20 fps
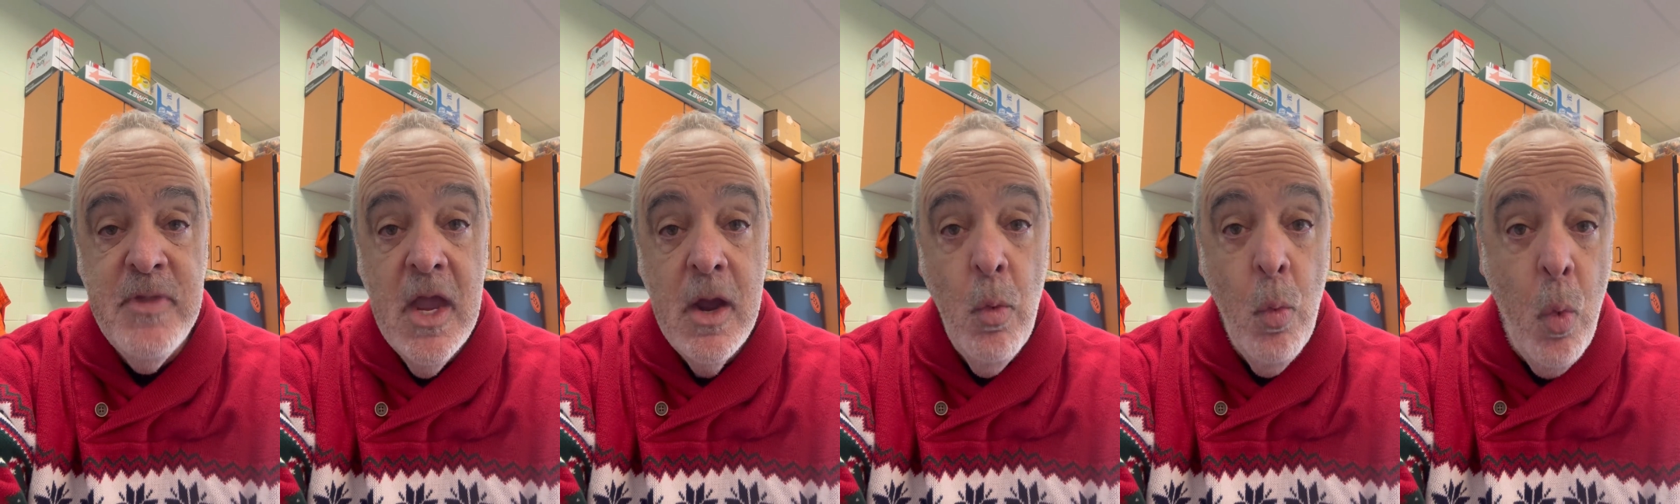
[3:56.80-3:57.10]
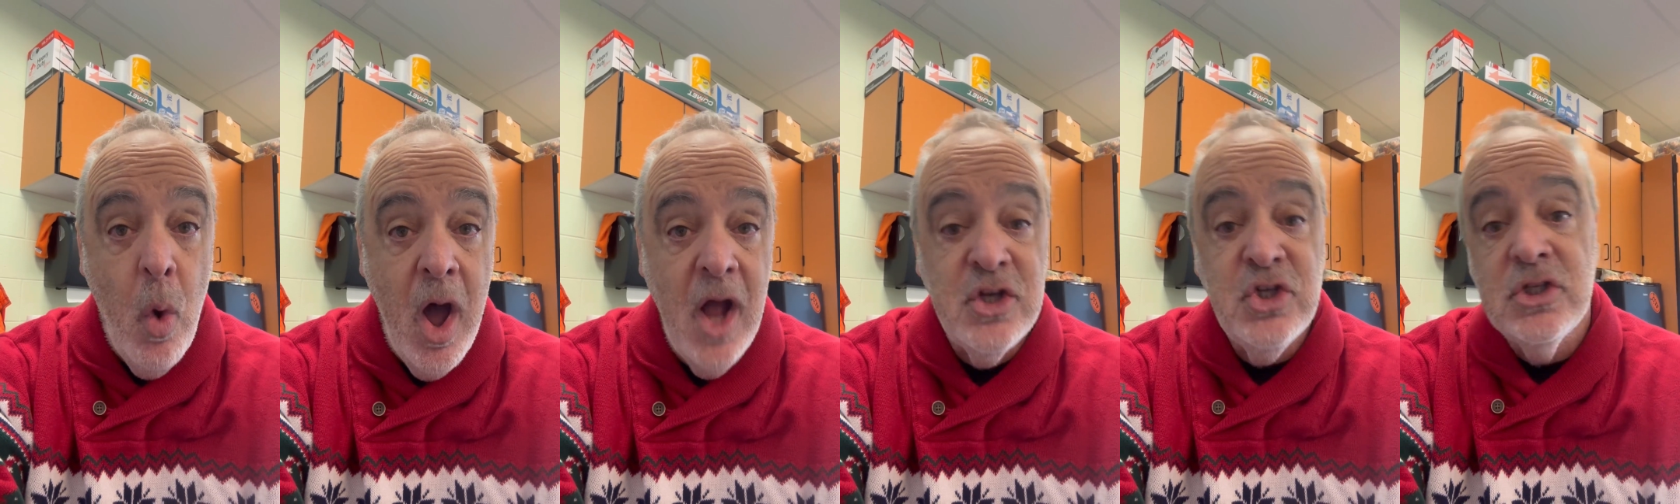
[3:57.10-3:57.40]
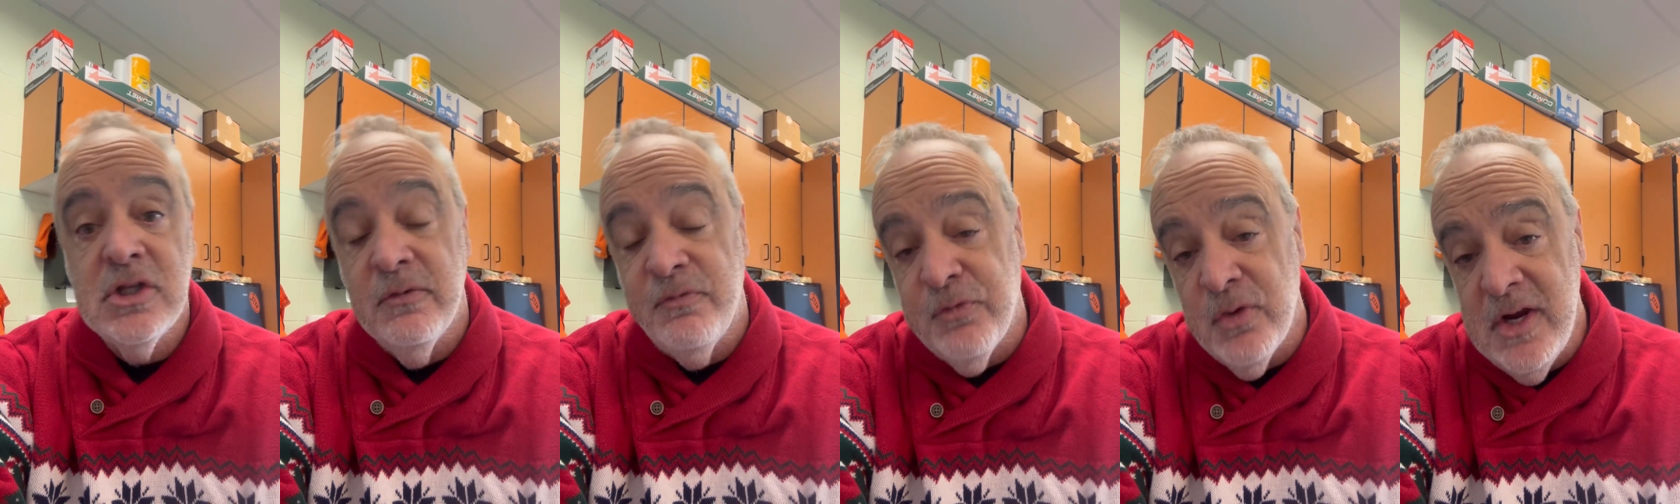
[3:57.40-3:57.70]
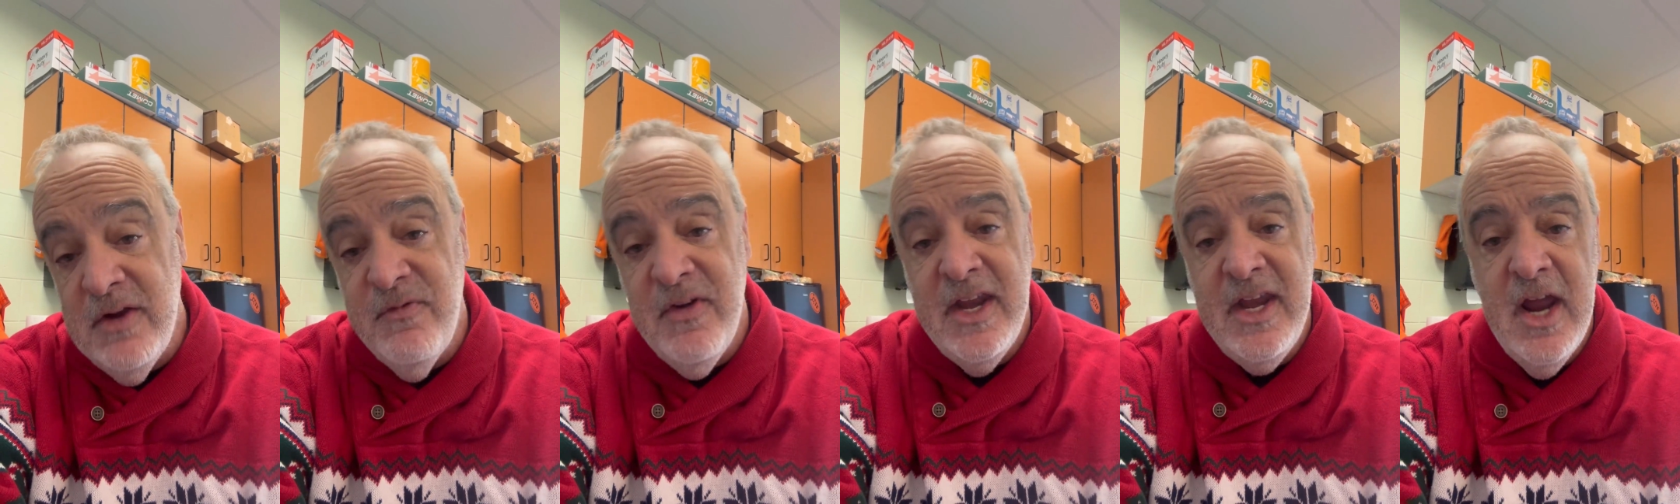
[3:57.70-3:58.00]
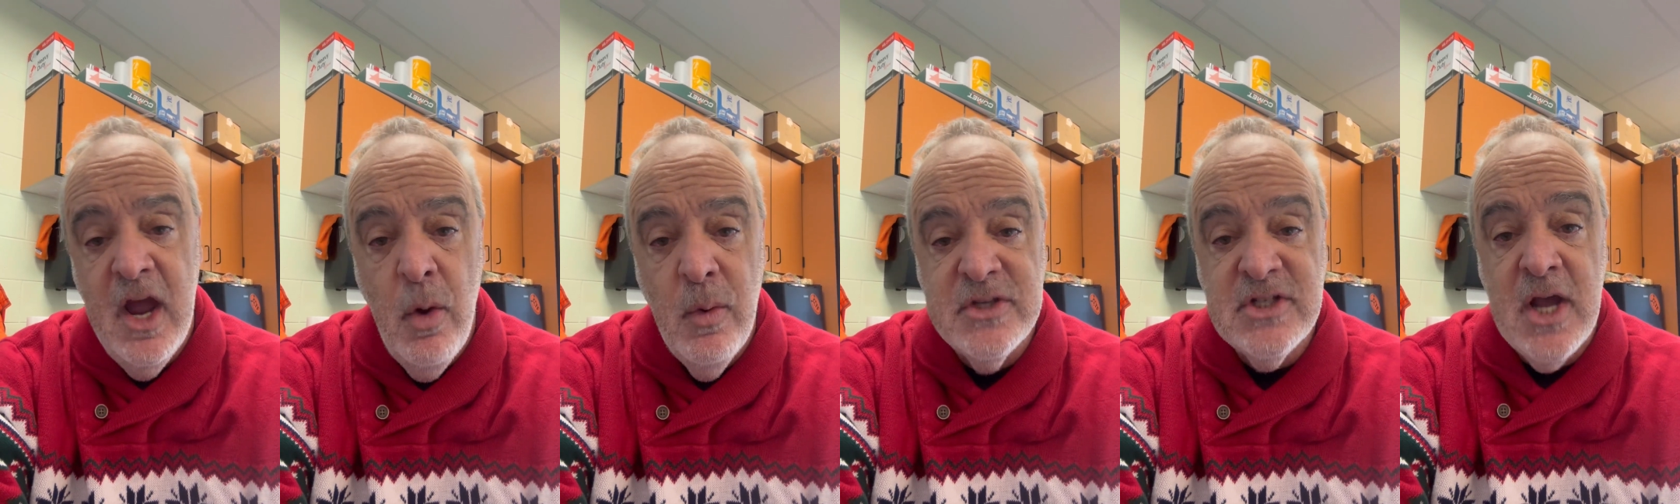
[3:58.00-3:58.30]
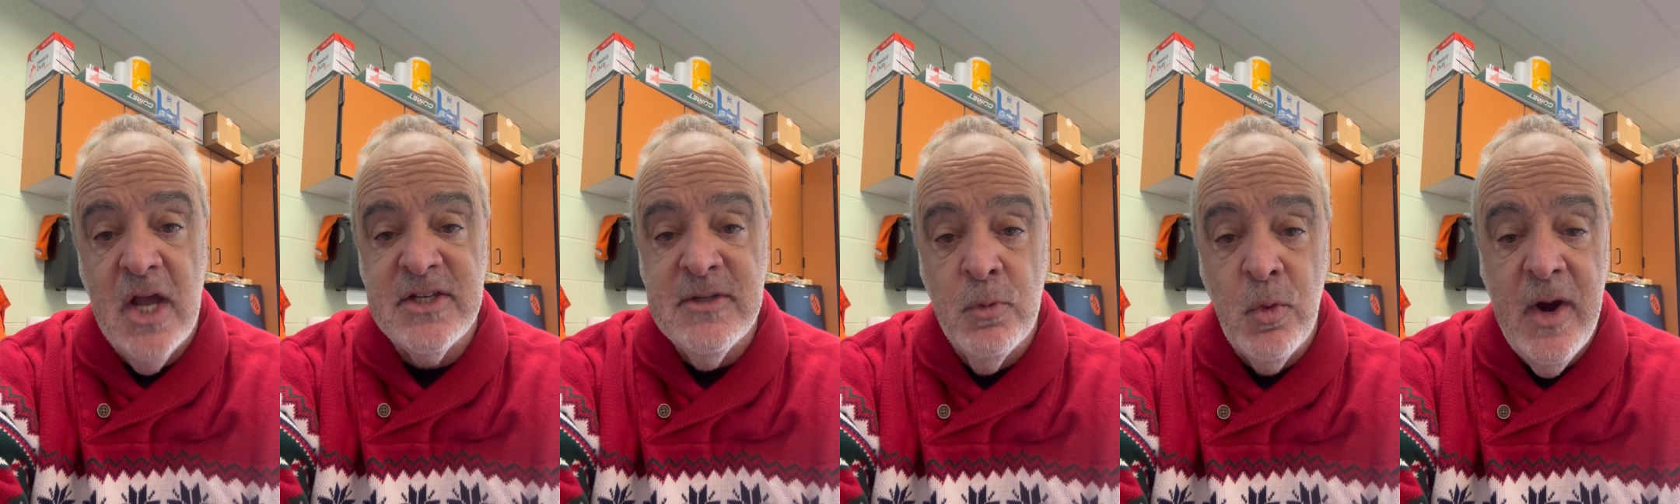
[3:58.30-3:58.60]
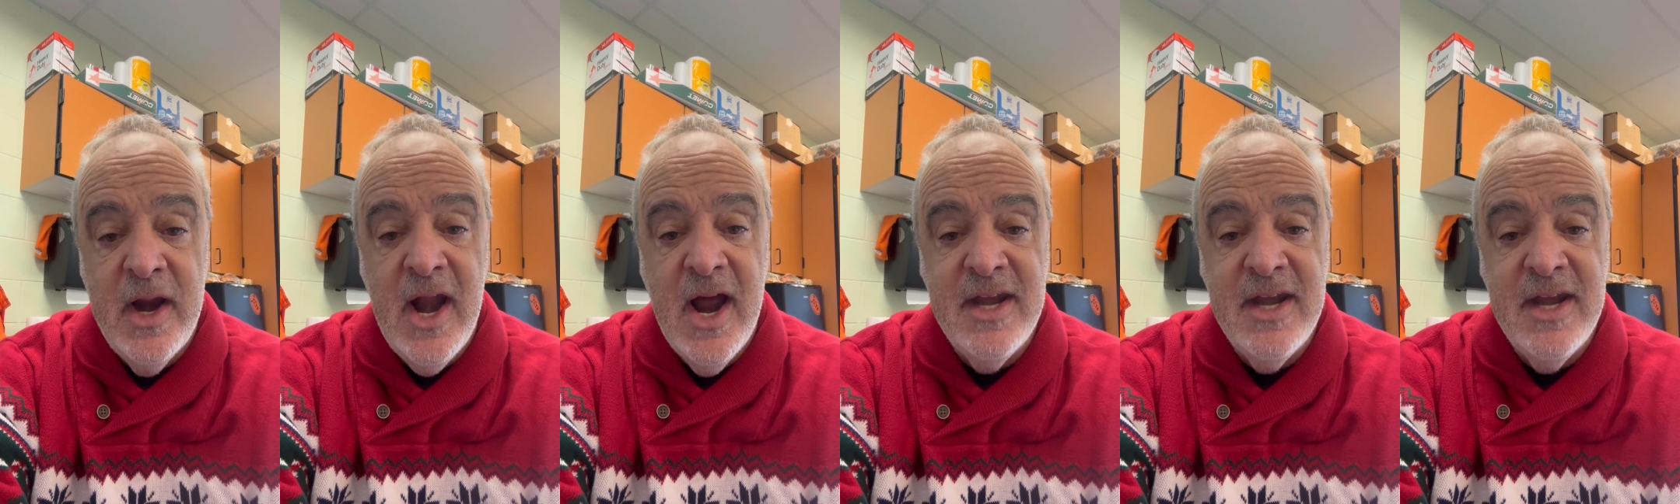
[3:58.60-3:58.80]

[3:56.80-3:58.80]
Watch the free video. It's got some great